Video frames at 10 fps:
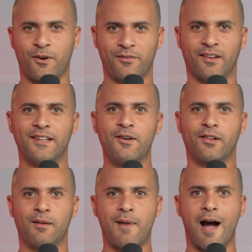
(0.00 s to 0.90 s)
of the Leo
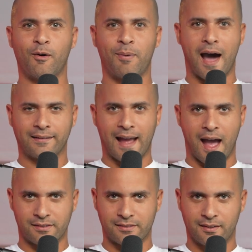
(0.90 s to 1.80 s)
Clamaco
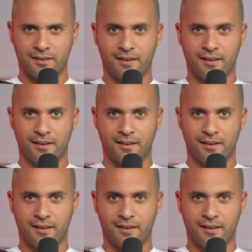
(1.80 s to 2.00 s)
Podcast.